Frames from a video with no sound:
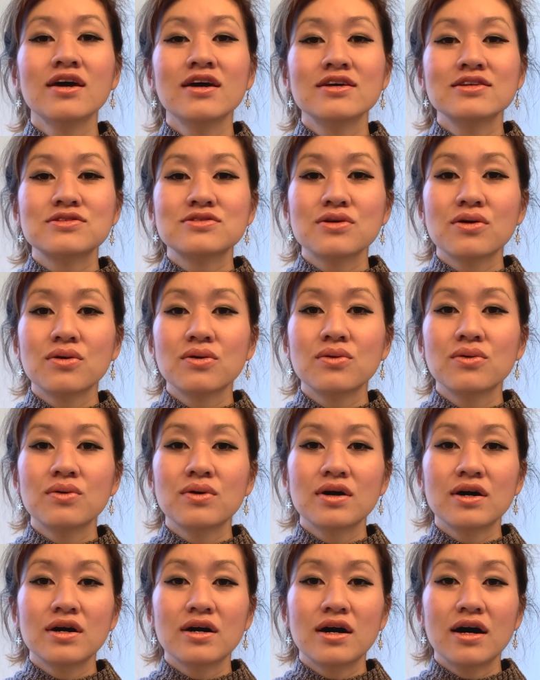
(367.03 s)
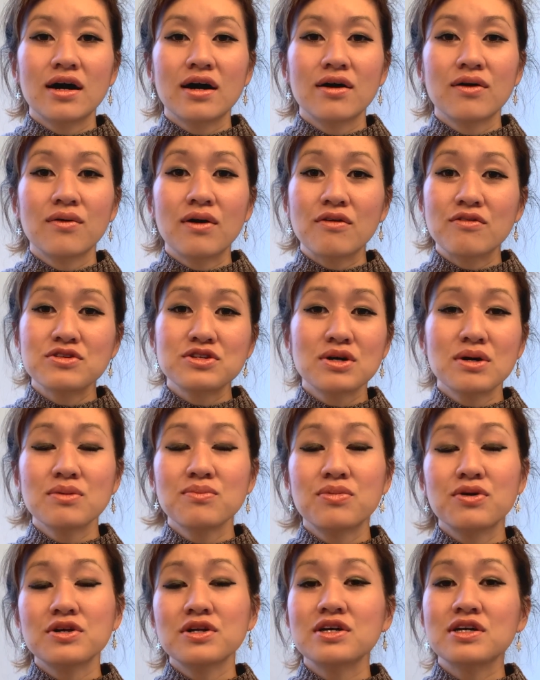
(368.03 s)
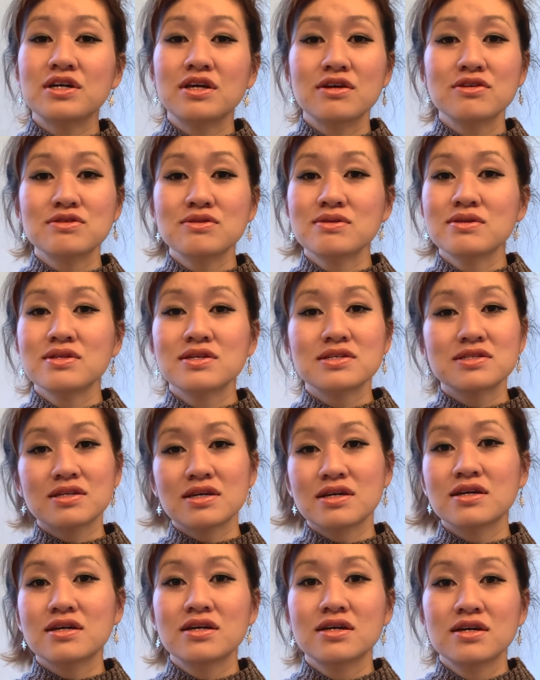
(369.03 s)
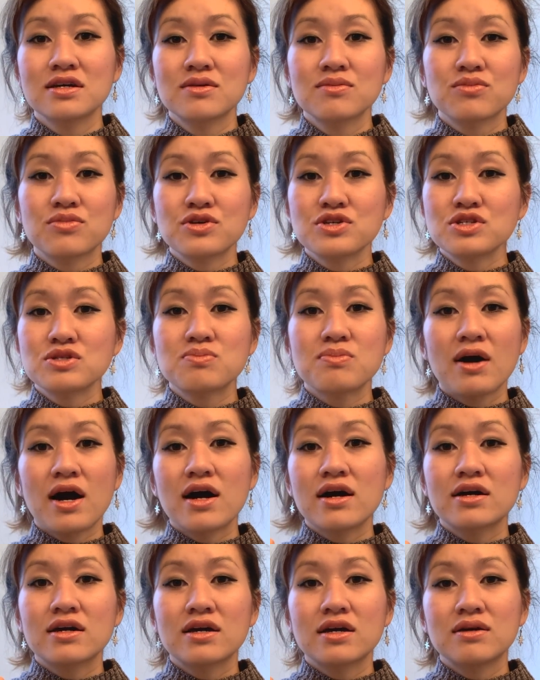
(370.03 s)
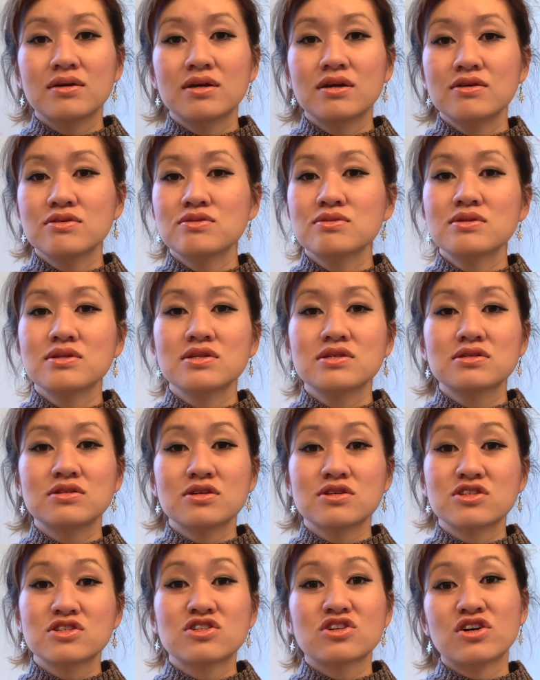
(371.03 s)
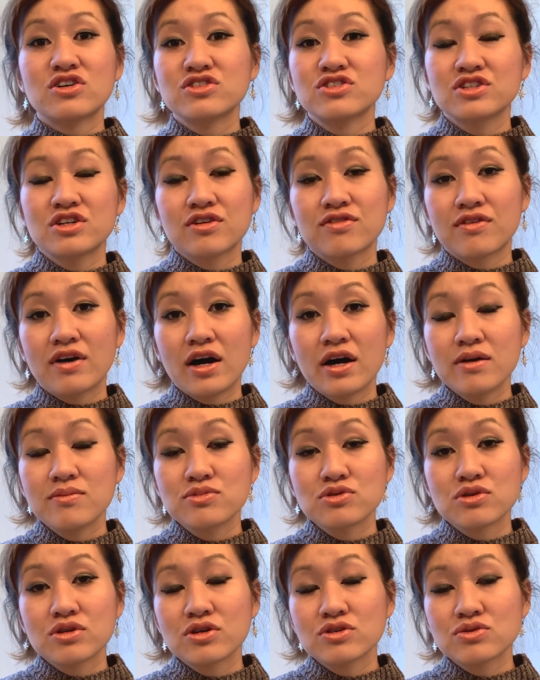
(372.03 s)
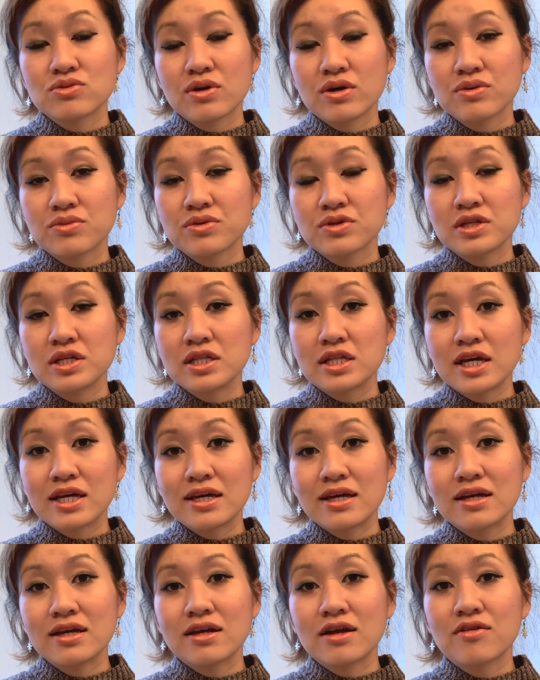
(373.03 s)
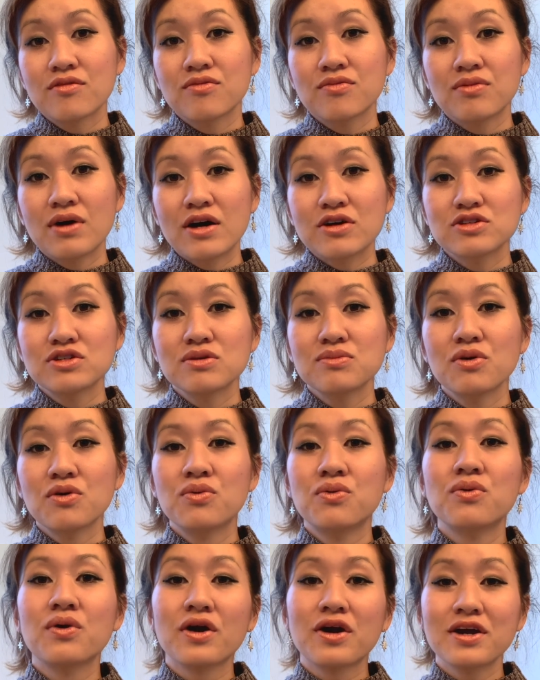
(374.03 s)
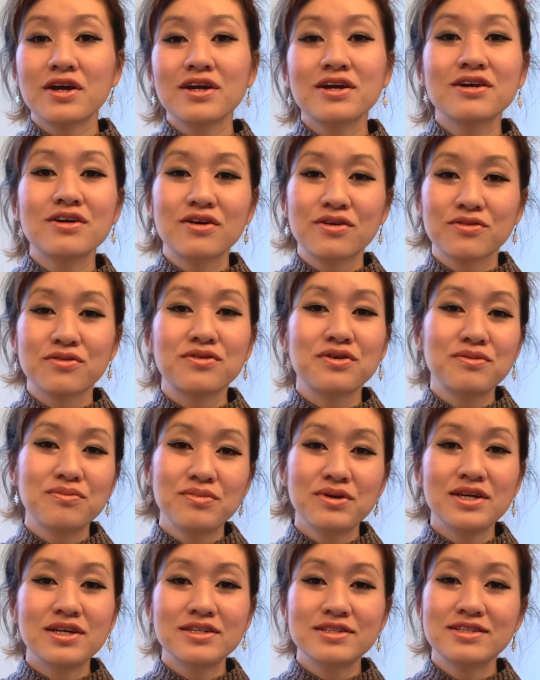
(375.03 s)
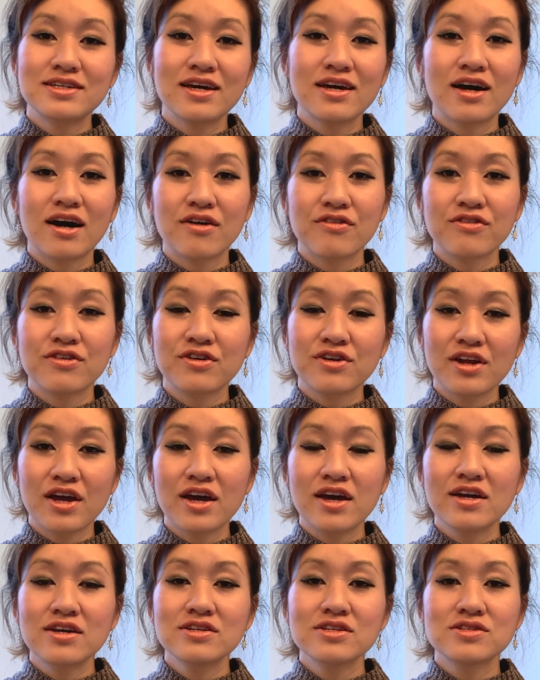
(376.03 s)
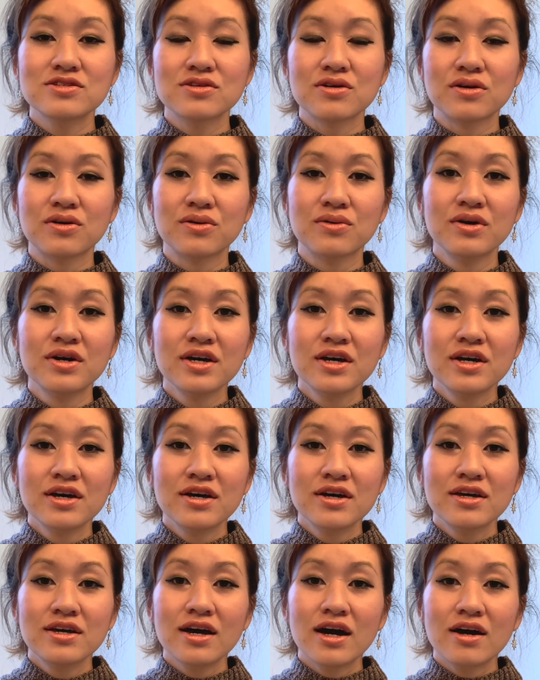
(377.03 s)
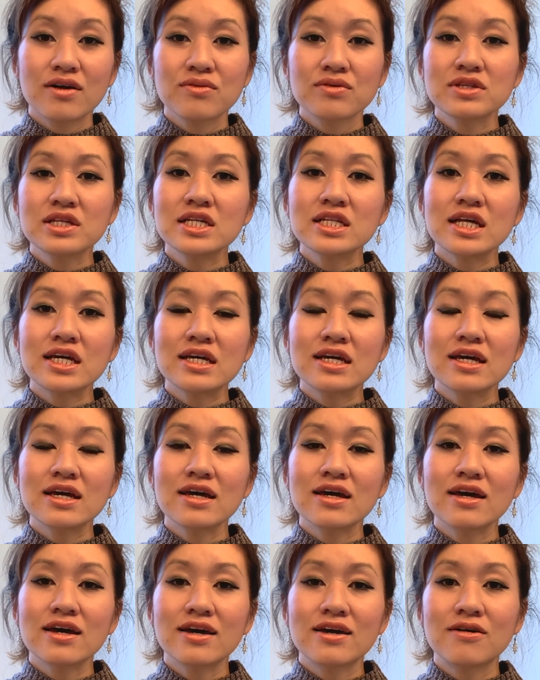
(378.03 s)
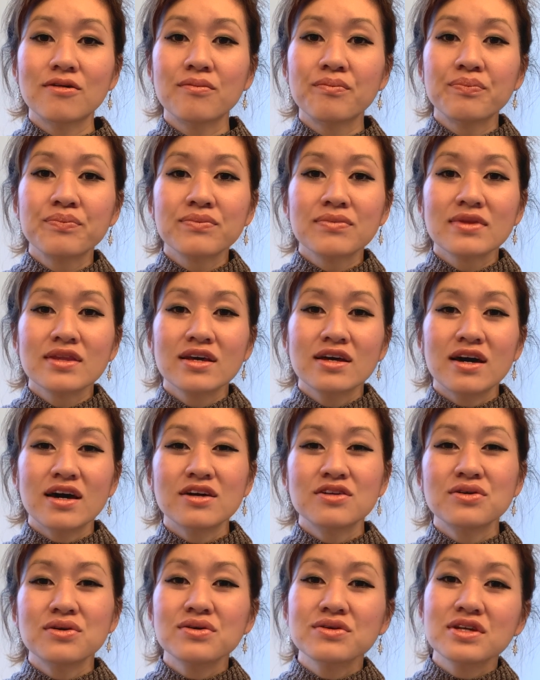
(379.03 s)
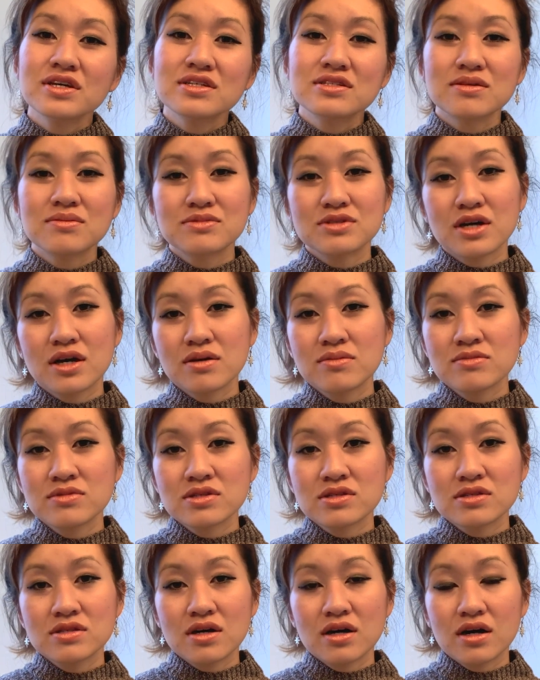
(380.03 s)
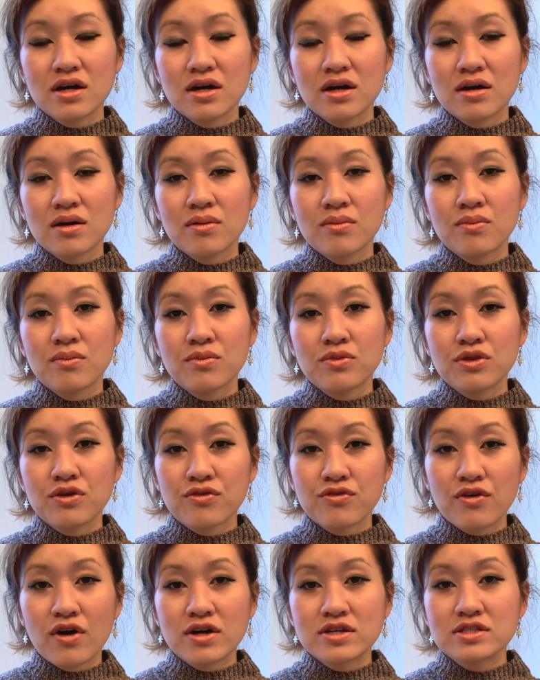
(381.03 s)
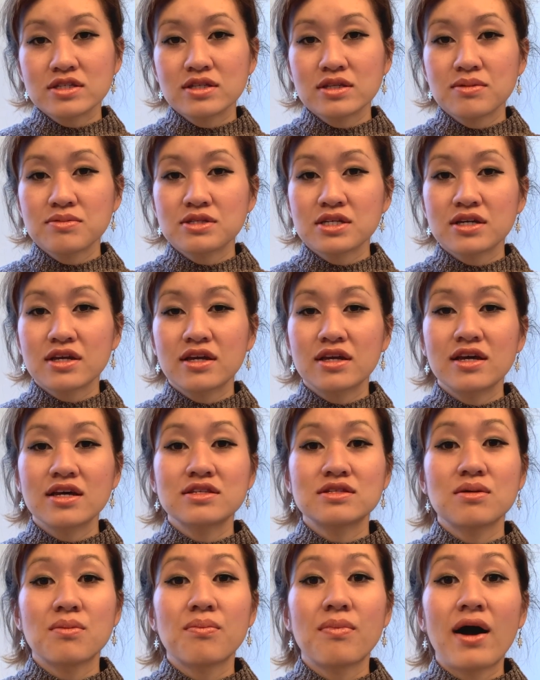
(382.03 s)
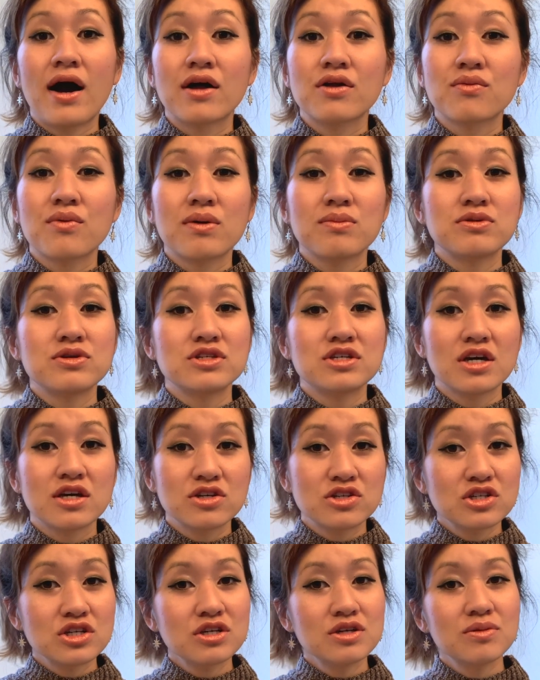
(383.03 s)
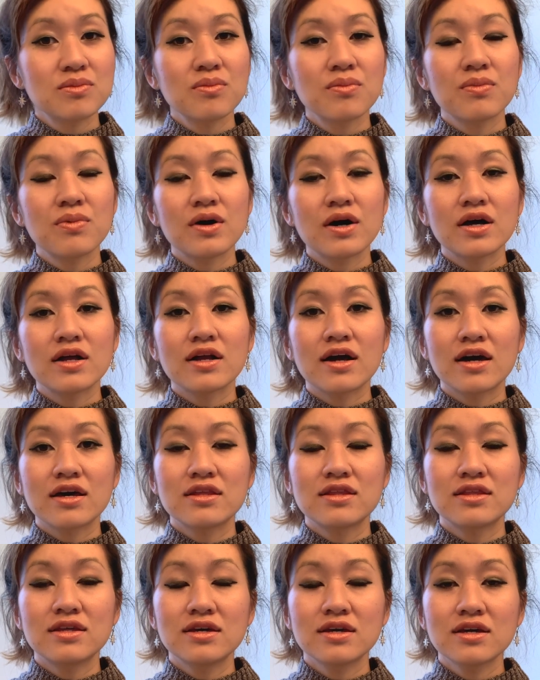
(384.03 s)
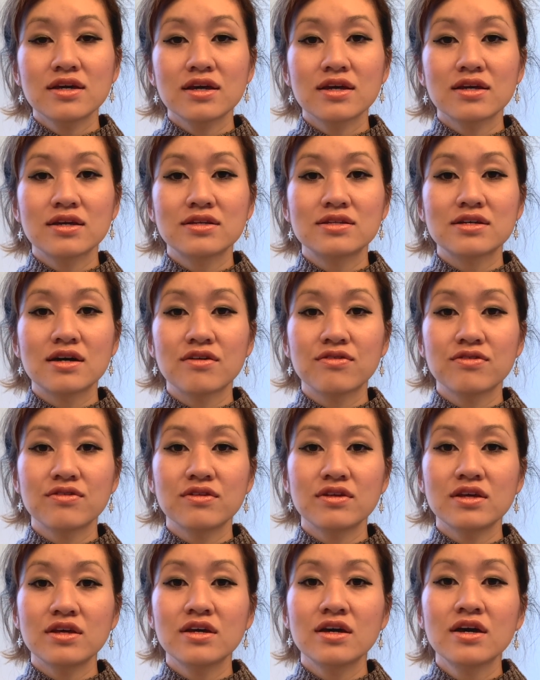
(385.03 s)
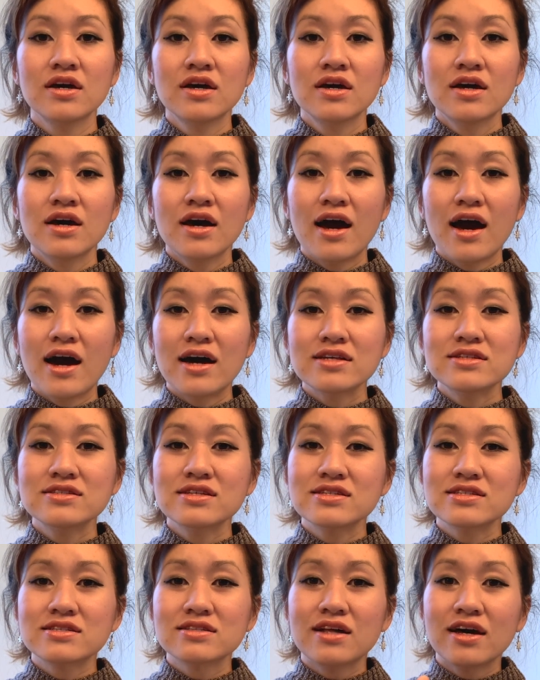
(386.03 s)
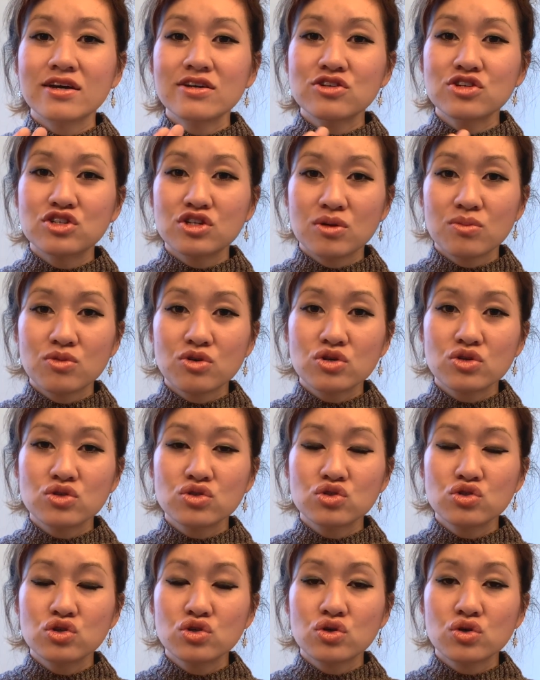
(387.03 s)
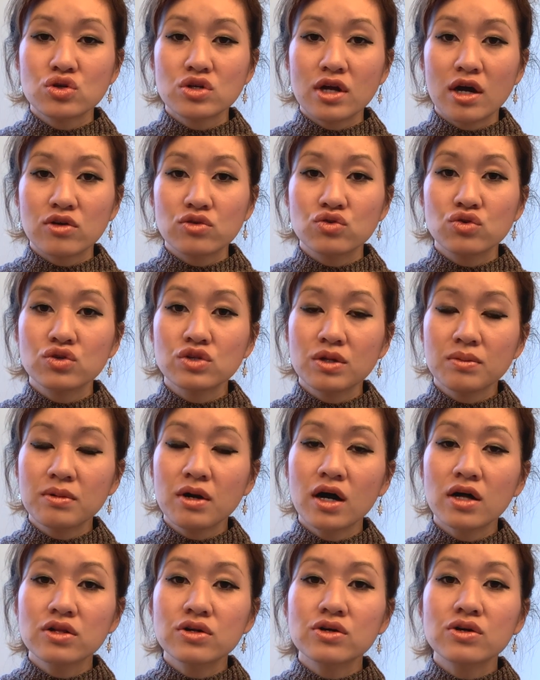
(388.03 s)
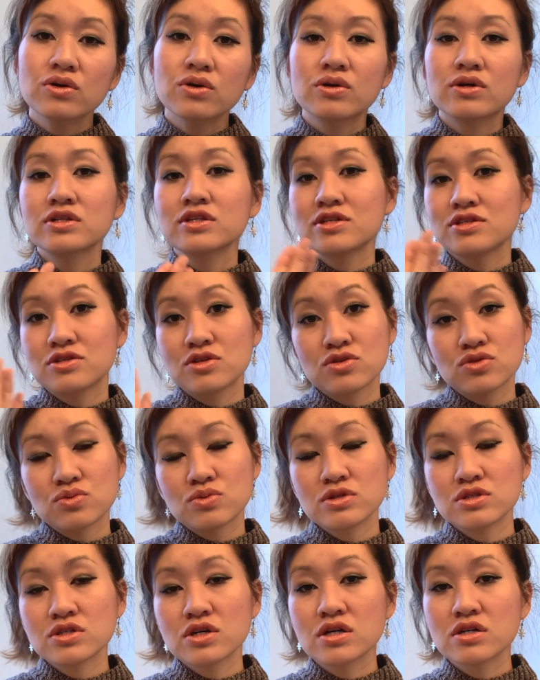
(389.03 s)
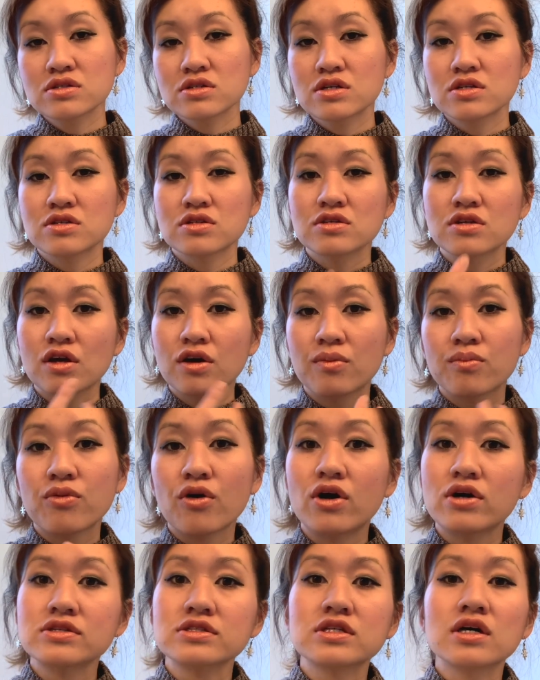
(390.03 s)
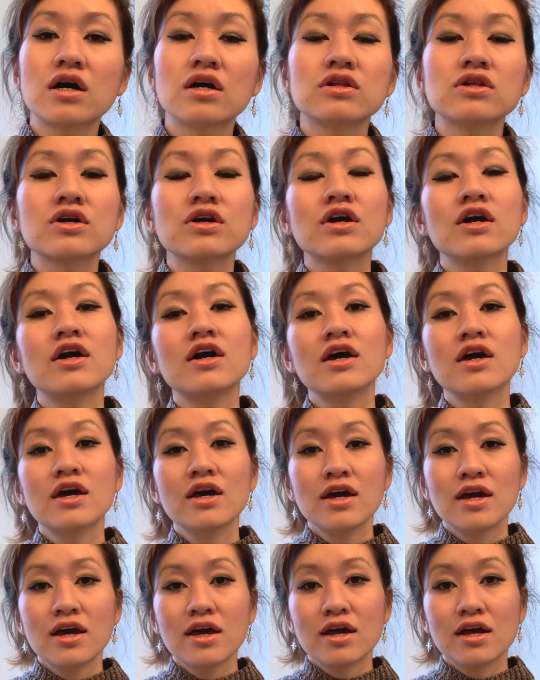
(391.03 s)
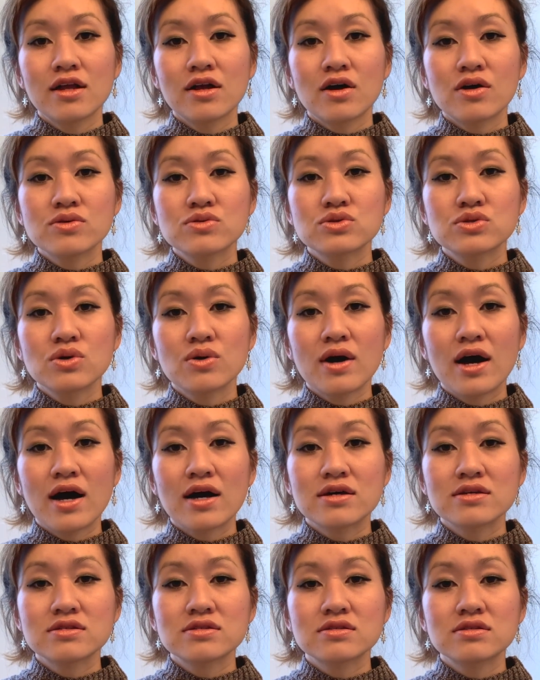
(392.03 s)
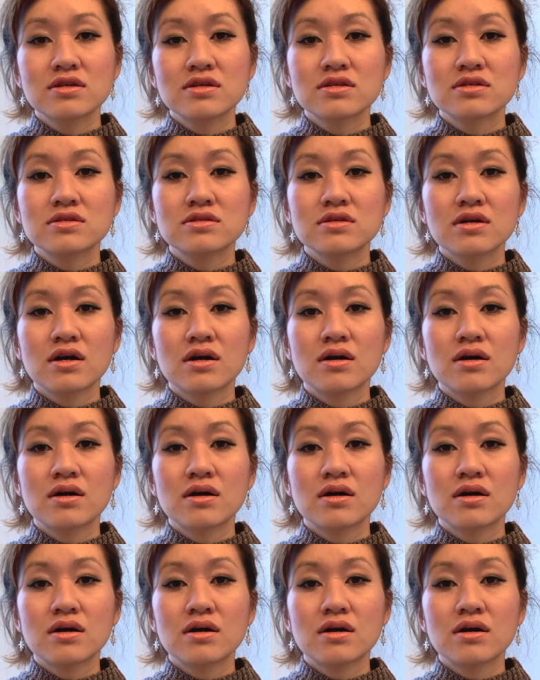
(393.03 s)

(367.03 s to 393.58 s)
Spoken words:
So every time I put it, it gives me this like, brings back and gives me this nostalgic vibe. So that's why I really like it. And I've actually been wearing it on repeat day after day. So yeah, I really like it. And I know that sometimes the frosted lipstick gets a bad reputation, but I think it definitely adds this light shimmer to your natural lip color, or at least this one does, because it's like a bronze color, and also has this